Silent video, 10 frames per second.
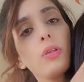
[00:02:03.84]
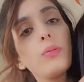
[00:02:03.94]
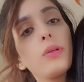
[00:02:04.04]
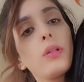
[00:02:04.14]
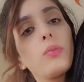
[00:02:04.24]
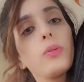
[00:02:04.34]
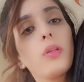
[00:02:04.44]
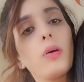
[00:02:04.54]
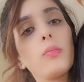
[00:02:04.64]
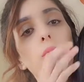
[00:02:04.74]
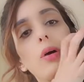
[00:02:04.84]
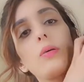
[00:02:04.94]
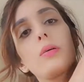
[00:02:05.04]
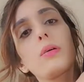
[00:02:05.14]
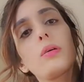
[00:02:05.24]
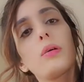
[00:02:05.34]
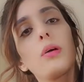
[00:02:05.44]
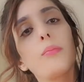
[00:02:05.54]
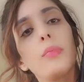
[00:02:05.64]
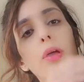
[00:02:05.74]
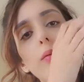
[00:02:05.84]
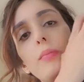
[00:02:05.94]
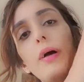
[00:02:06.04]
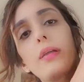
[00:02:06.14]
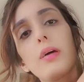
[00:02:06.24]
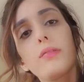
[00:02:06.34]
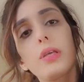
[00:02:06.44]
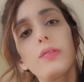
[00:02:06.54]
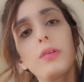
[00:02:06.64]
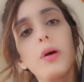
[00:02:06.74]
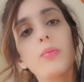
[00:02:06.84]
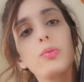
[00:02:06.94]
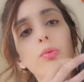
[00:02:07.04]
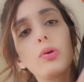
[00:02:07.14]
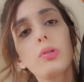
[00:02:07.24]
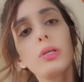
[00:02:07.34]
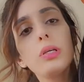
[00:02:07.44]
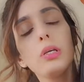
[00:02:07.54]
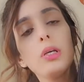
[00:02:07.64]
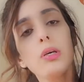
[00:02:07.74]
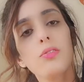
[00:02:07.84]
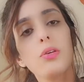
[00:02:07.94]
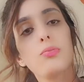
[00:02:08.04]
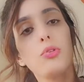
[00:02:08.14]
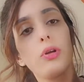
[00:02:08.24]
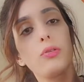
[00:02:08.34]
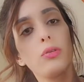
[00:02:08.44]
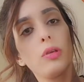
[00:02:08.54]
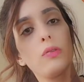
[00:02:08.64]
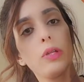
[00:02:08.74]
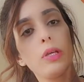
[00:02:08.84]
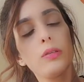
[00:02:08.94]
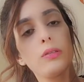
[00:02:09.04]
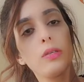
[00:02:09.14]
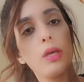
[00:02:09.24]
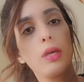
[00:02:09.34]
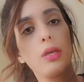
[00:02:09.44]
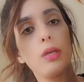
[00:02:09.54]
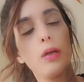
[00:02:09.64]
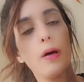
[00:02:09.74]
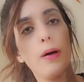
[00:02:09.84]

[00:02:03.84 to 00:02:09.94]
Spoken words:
something else with them. I might have given up too early, so I'm trying to give lace a